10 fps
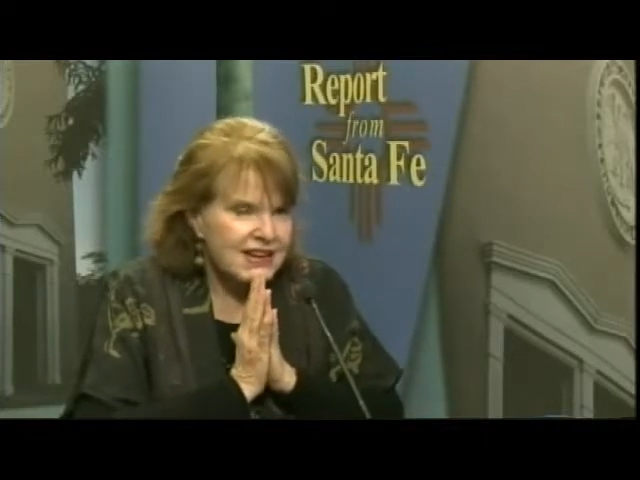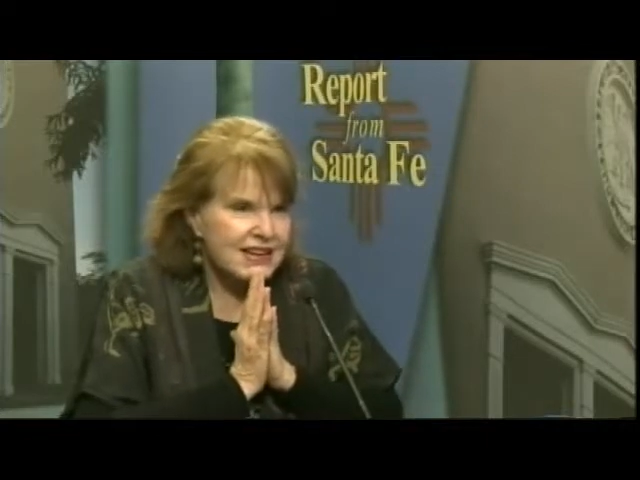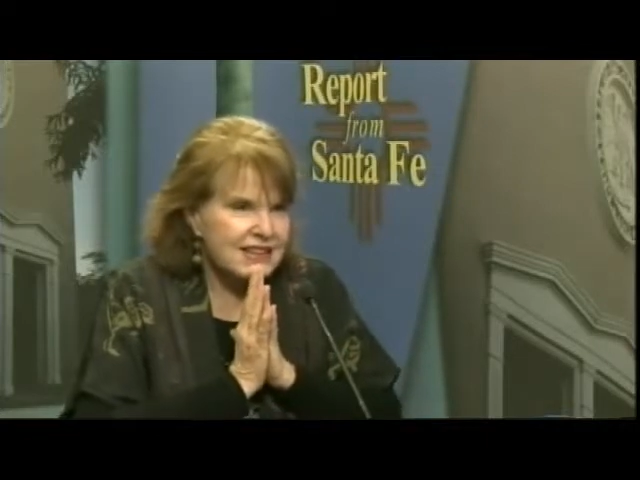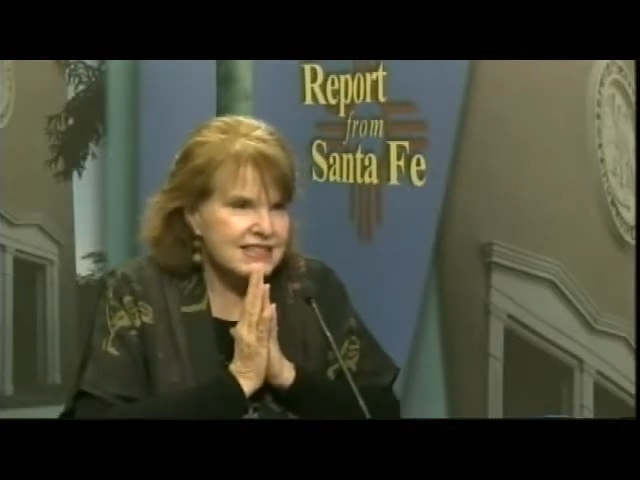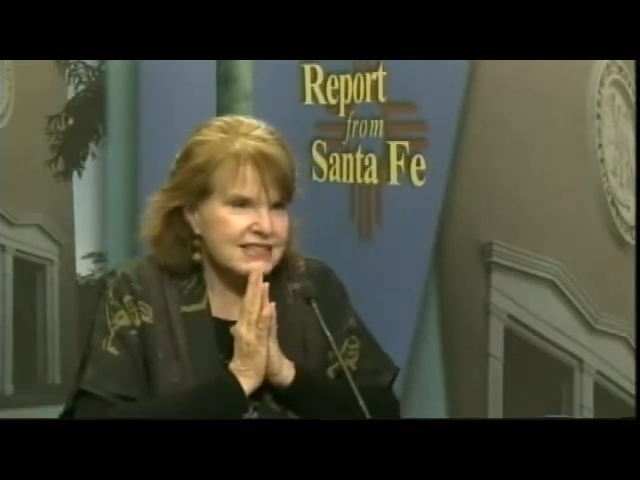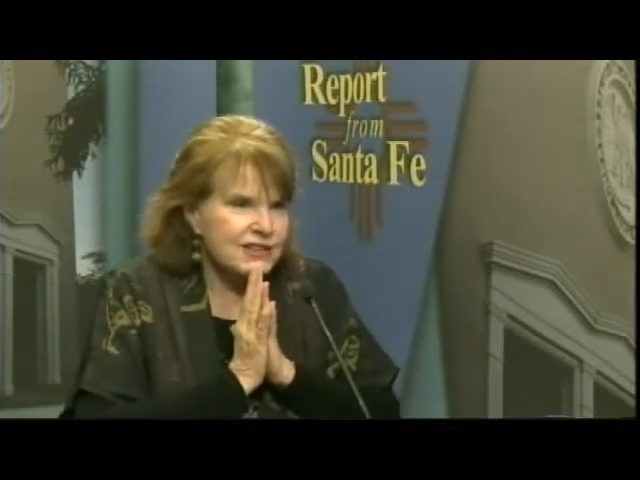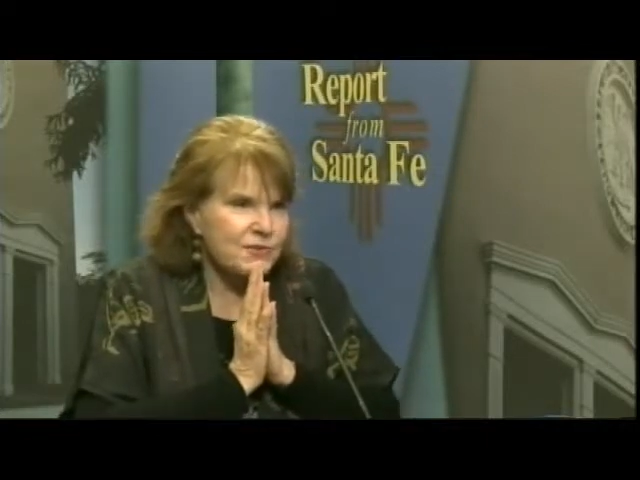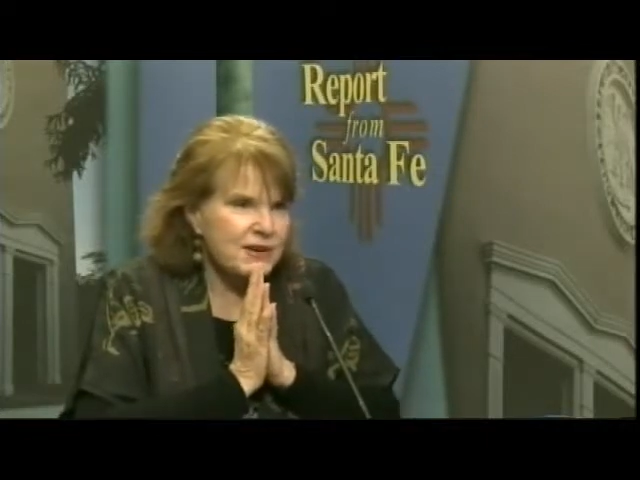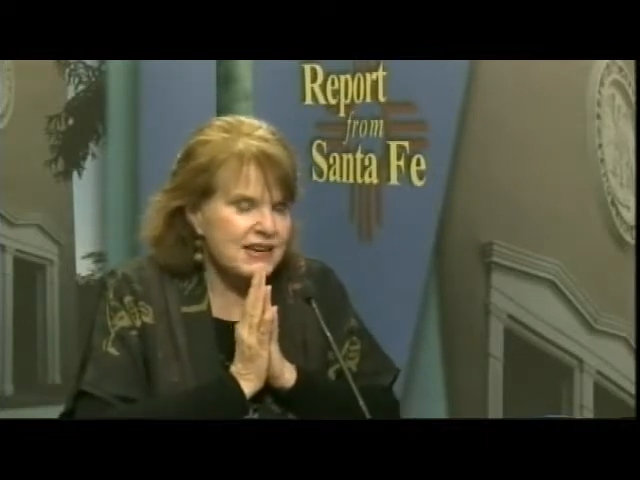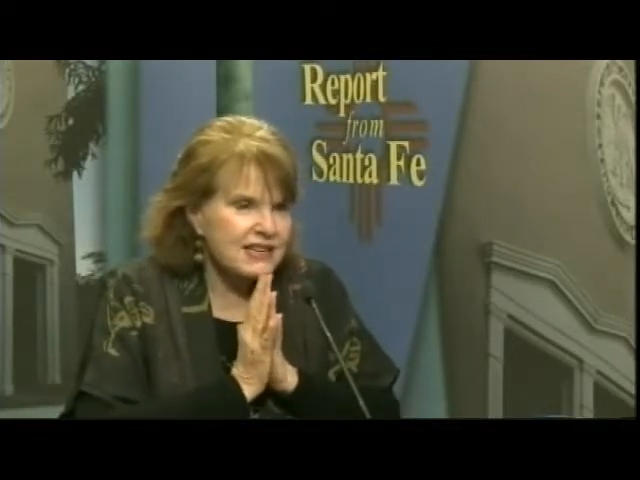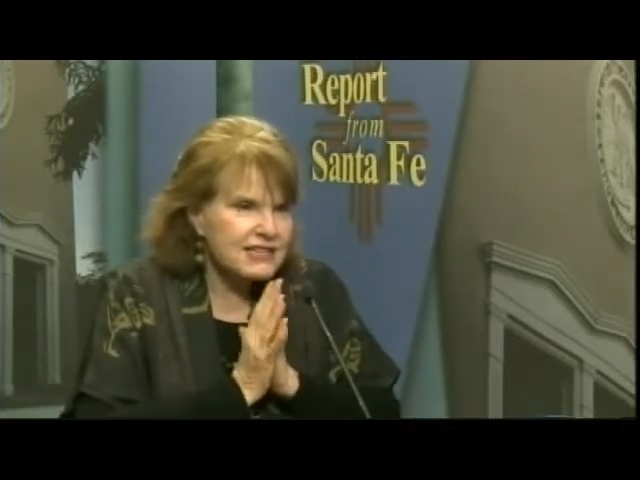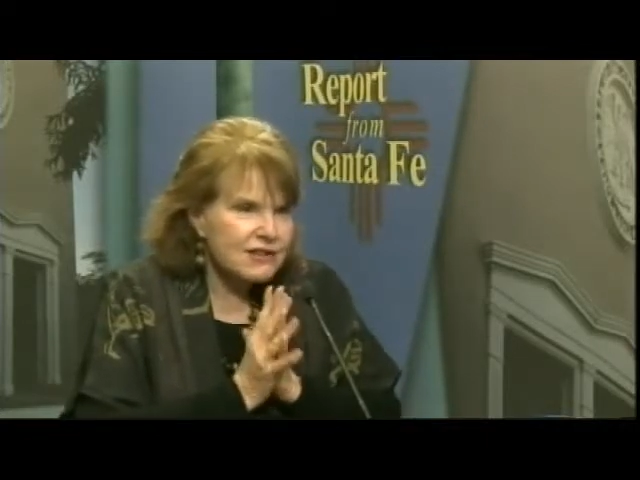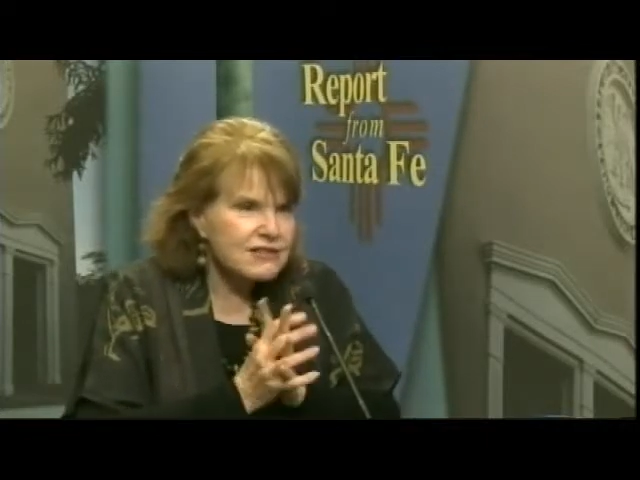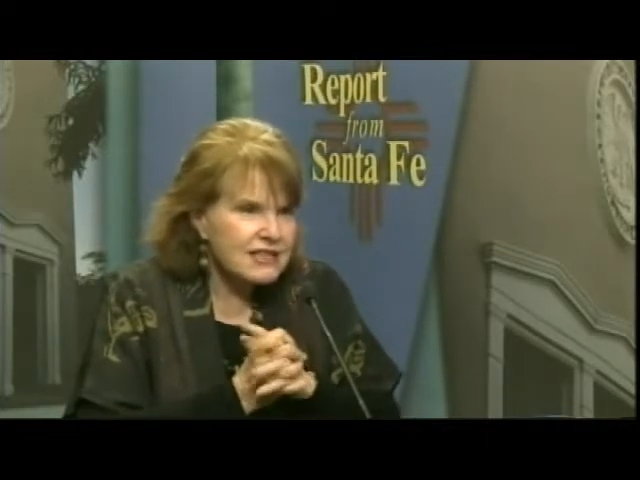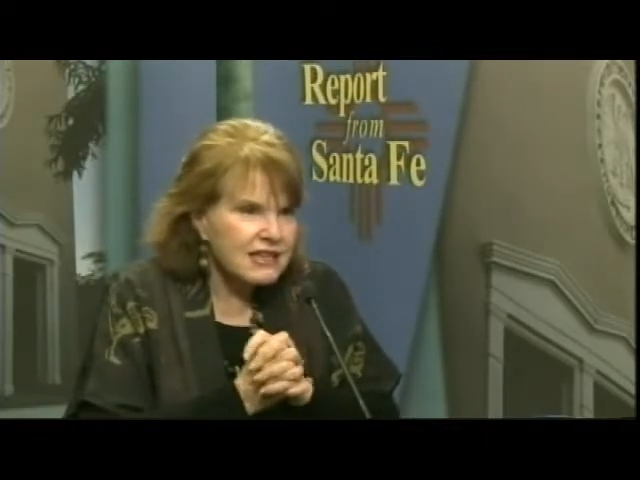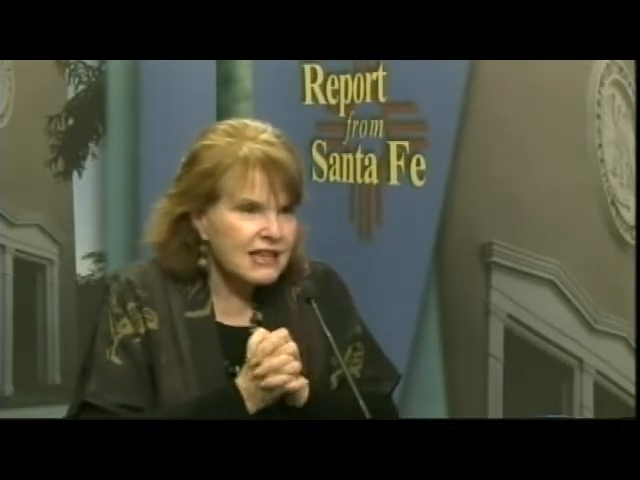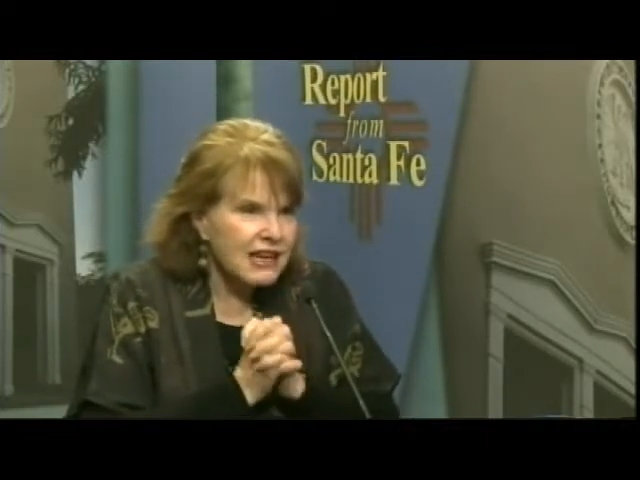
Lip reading: is, to me, so stunning,